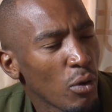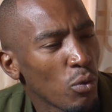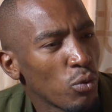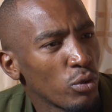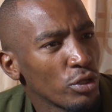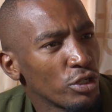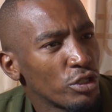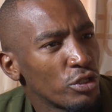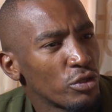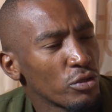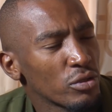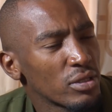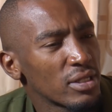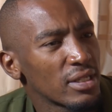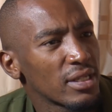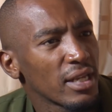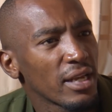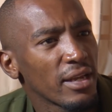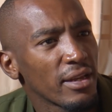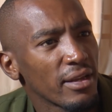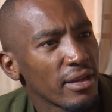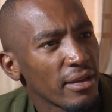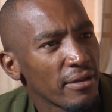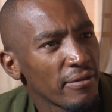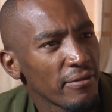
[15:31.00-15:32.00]
would you
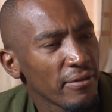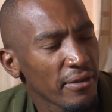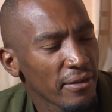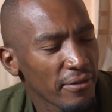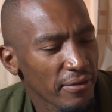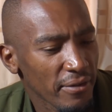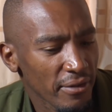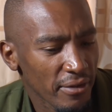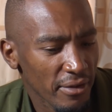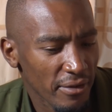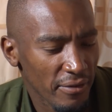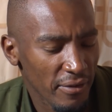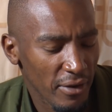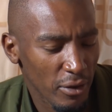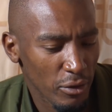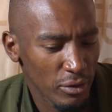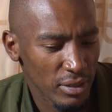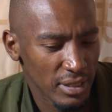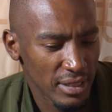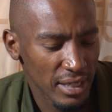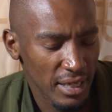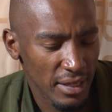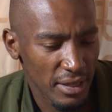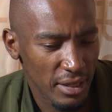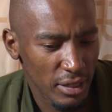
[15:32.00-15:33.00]
say, if I could
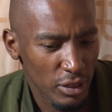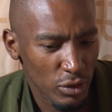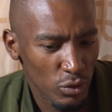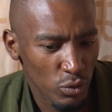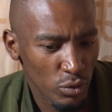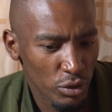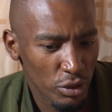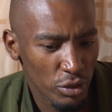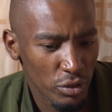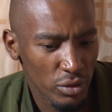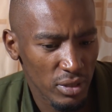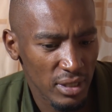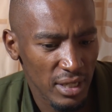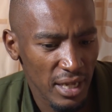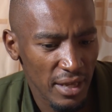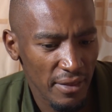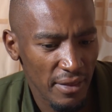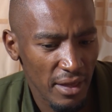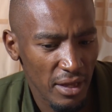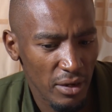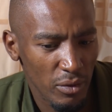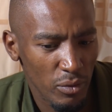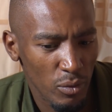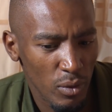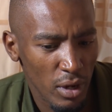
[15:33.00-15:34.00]
say this, would you say
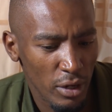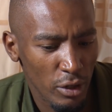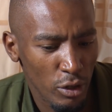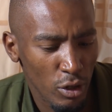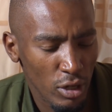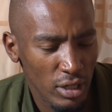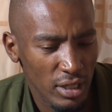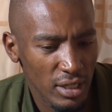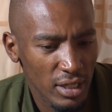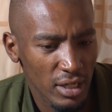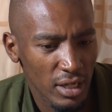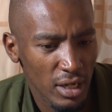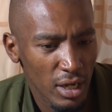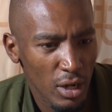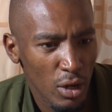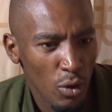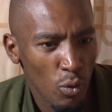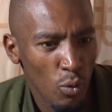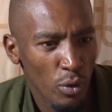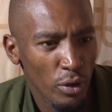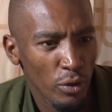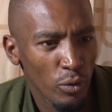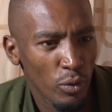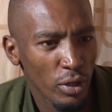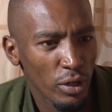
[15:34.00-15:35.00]
that we're
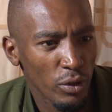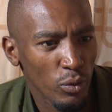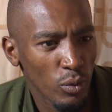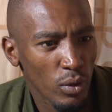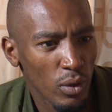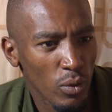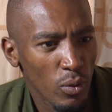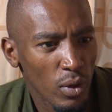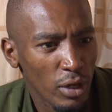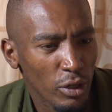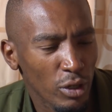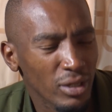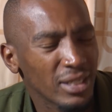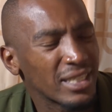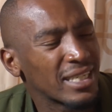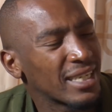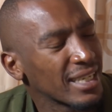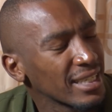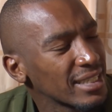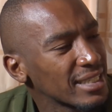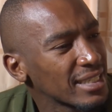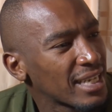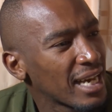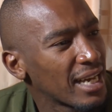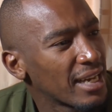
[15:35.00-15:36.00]
not
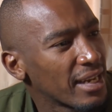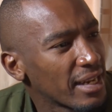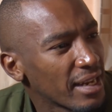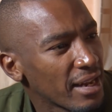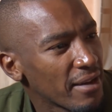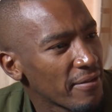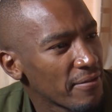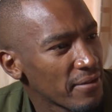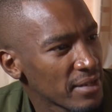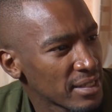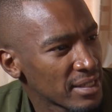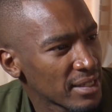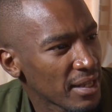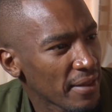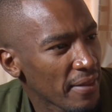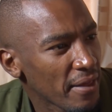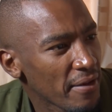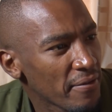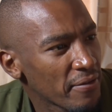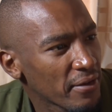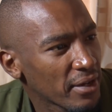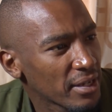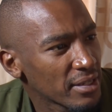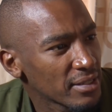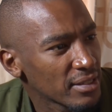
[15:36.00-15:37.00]
critical enough as South
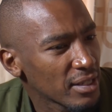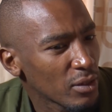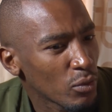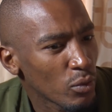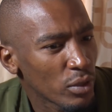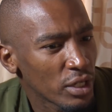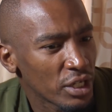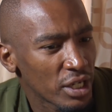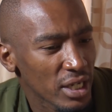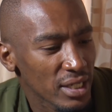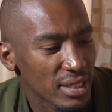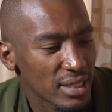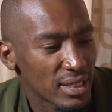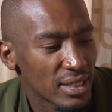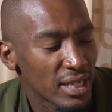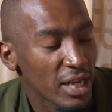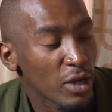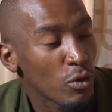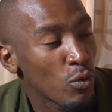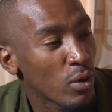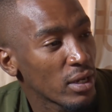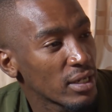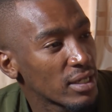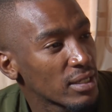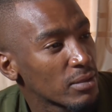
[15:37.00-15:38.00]
Africans, that we just
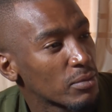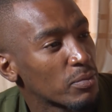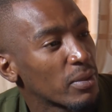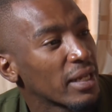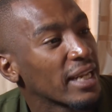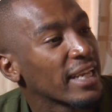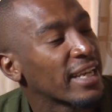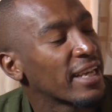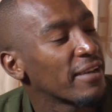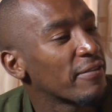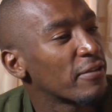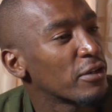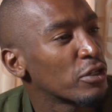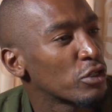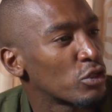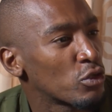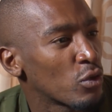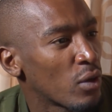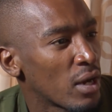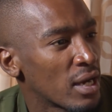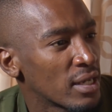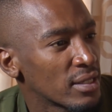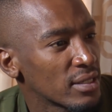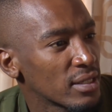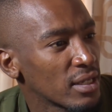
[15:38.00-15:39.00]
take what is being given to
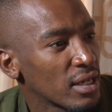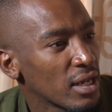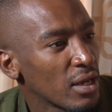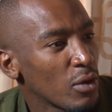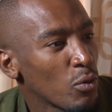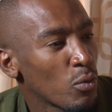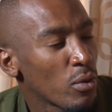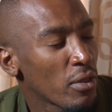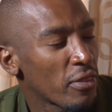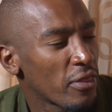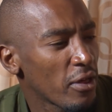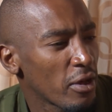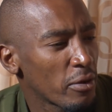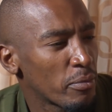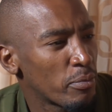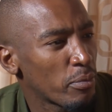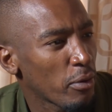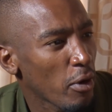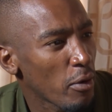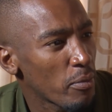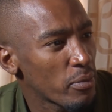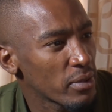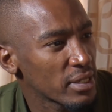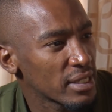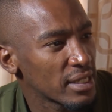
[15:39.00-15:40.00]
us without
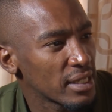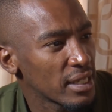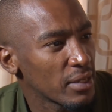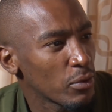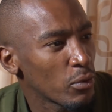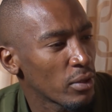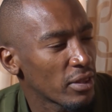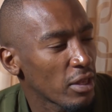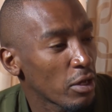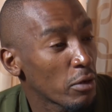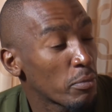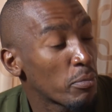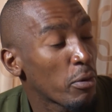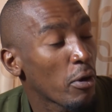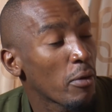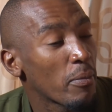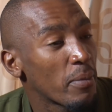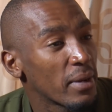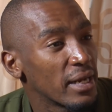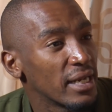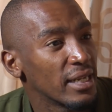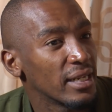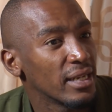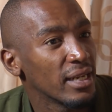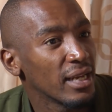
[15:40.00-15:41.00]

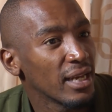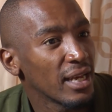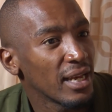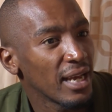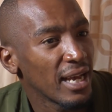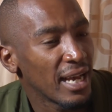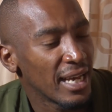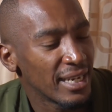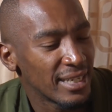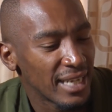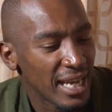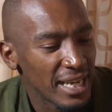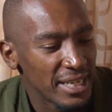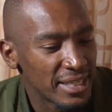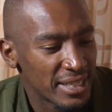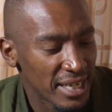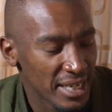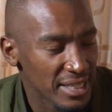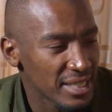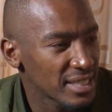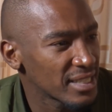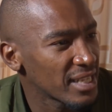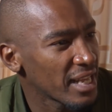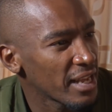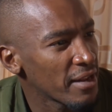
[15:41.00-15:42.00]
properly
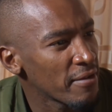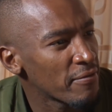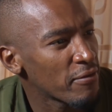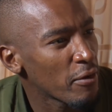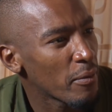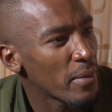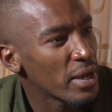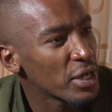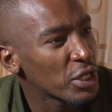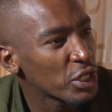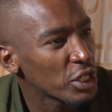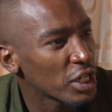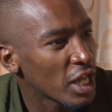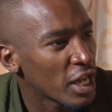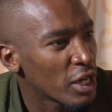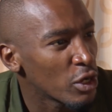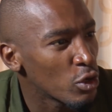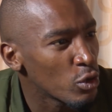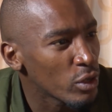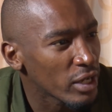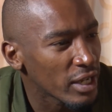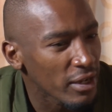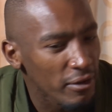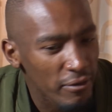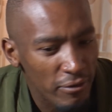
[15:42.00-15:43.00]
digesting the information and
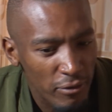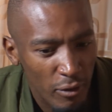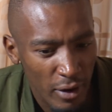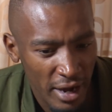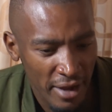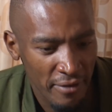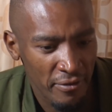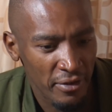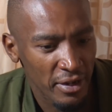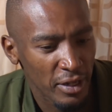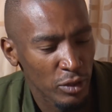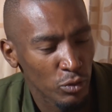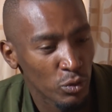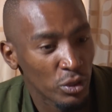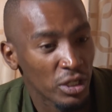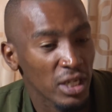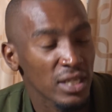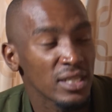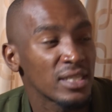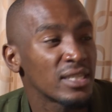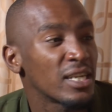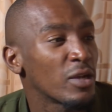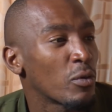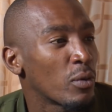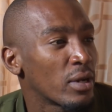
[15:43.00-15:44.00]
looking for evidence? We
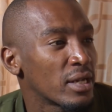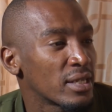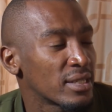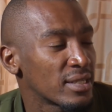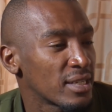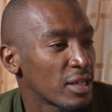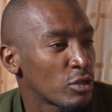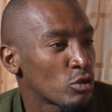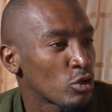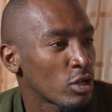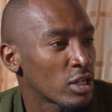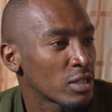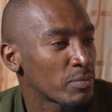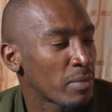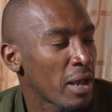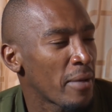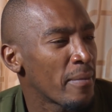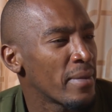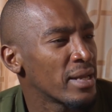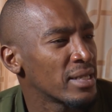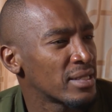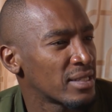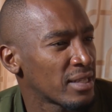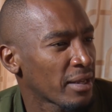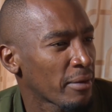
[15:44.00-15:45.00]
just take what is said to us by
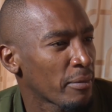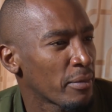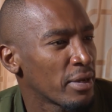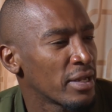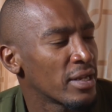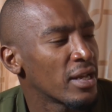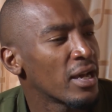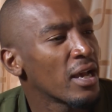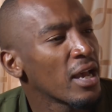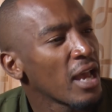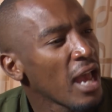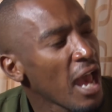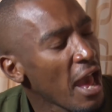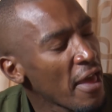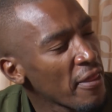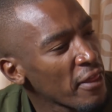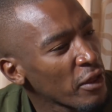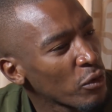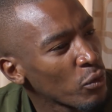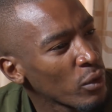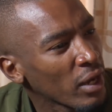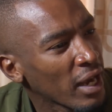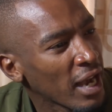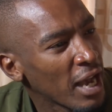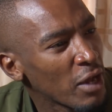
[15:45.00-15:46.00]
mainstream media and
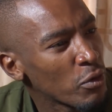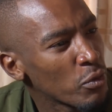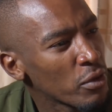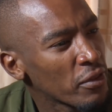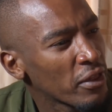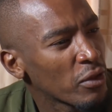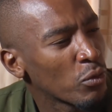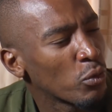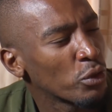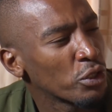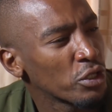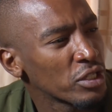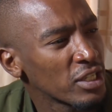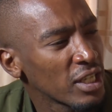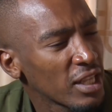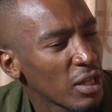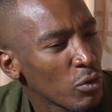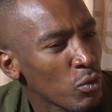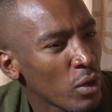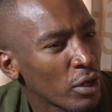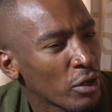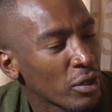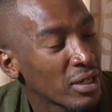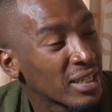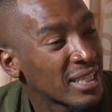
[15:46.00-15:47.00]
then we run with it. Would you say that
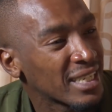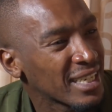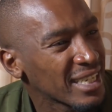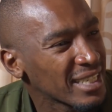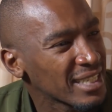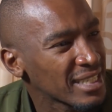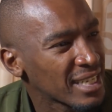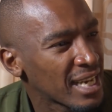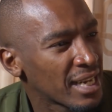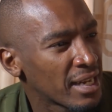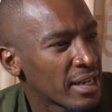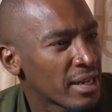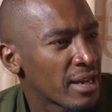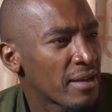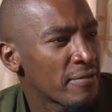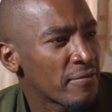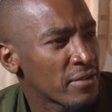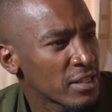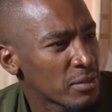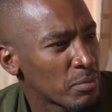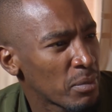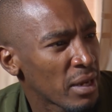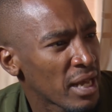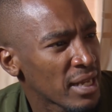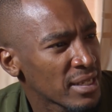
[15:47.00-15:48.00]
we're not critical enough
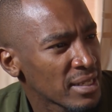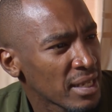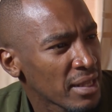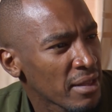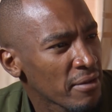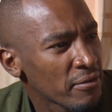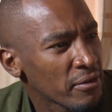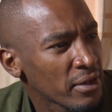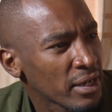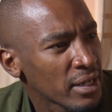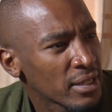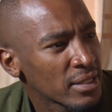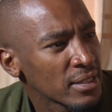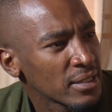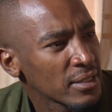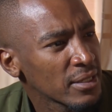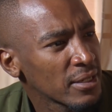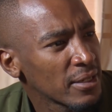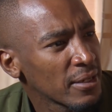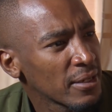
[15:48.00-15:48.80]
as black South Africans?